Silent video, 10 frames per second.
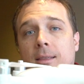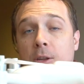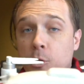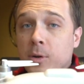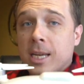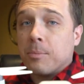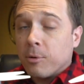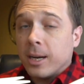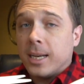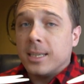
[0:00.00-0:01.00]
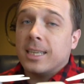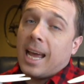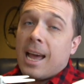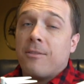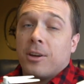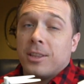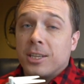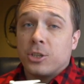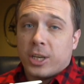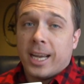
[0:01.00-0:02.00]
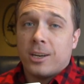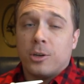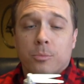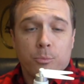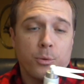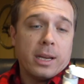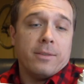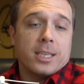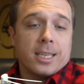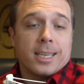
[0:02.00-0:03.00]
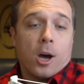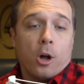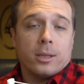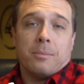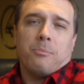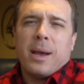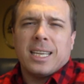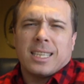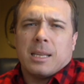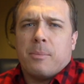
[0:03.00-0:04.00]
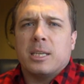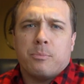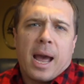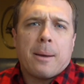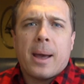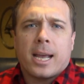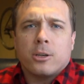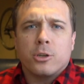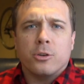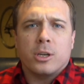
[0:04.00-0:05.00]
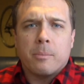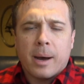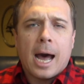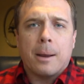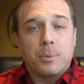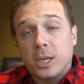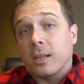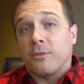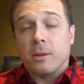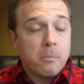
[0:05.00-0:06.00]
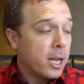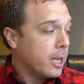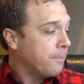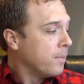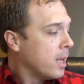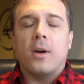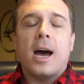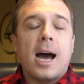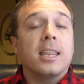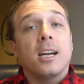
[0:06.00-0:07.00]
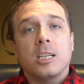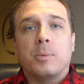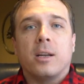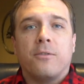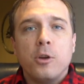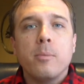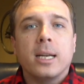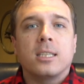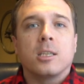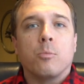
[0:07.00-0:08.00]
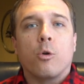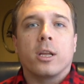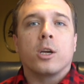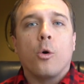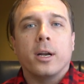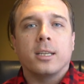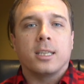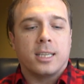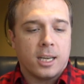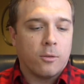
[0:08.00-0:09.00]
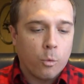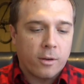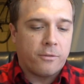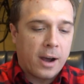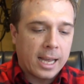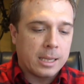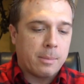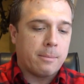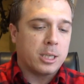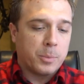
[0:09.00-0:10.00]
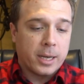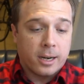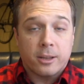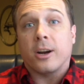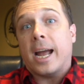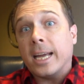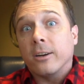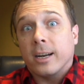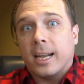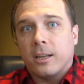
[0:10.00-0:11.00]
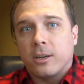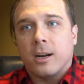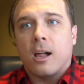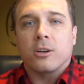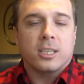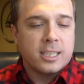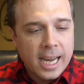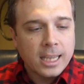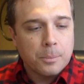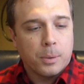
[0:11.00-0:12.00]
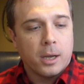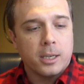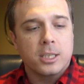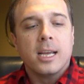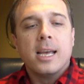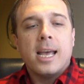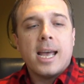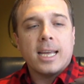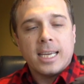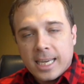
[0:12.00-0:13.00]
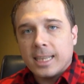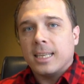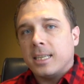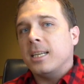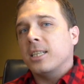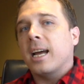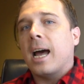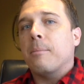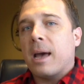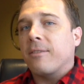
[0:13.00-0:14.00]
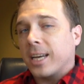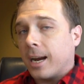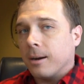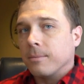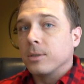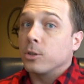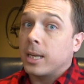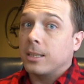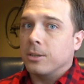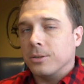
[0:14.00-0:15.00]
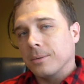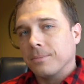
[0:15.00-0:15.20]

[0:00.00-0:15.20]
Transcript: the Unique Breeze and have on this channel previously called it basically the best backpacking drone you can buy, particularly for the money, I thought I'd spend a few minutes this morning going into detail of what finally made me spend another $800 or $900 and take the plunge and get the DJI Mavic Air. So stay tuned.